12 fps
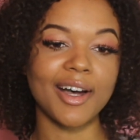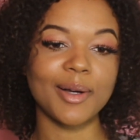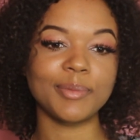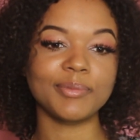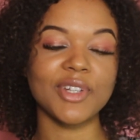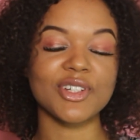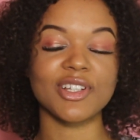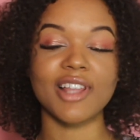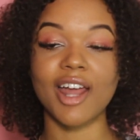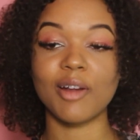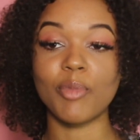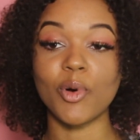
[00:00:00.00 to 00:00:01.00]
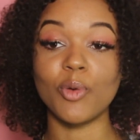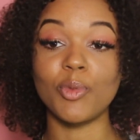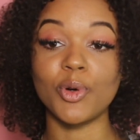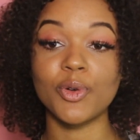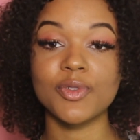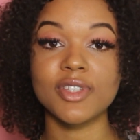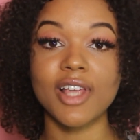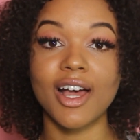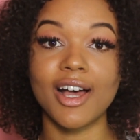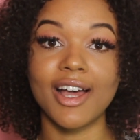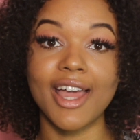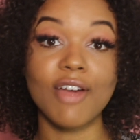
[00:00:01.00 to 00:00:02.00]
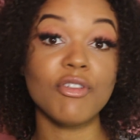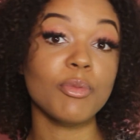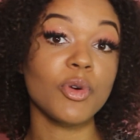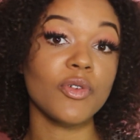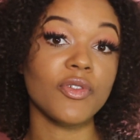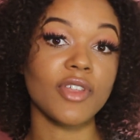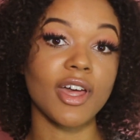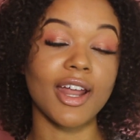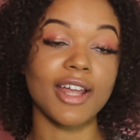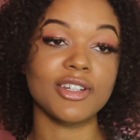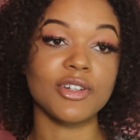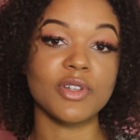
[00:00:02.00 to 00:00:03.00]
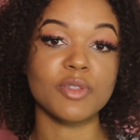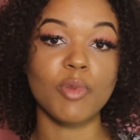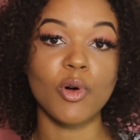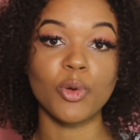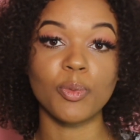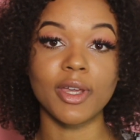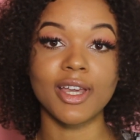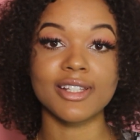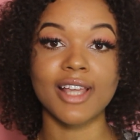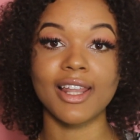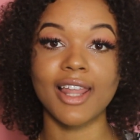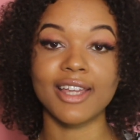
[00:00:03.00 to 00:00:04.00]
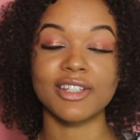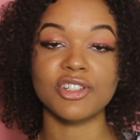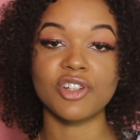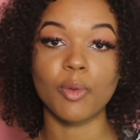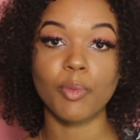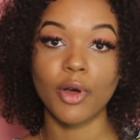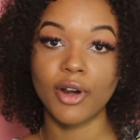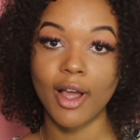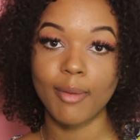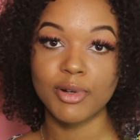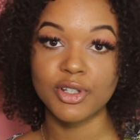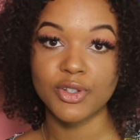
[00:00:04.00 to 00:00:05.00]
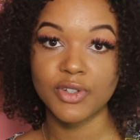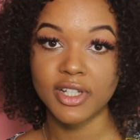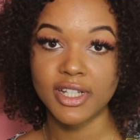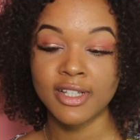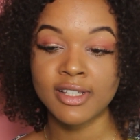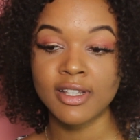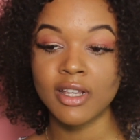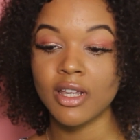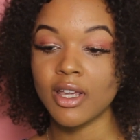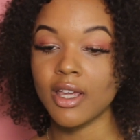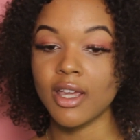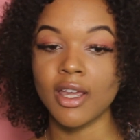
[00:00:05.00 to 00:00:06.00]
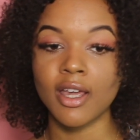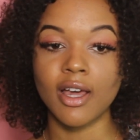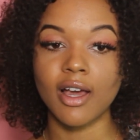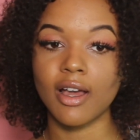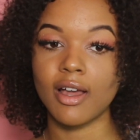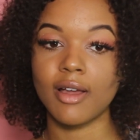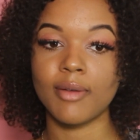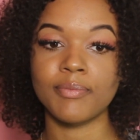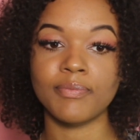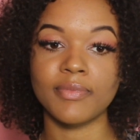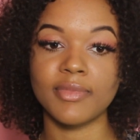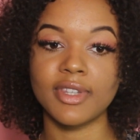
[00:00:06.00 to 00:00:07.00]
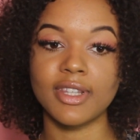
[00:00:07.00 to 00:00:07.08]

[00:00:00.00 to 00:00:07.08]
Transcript: life? Um, there's a lot of bold moves. Uh, every move that I do is bold because I like to jump on opportunities. Um,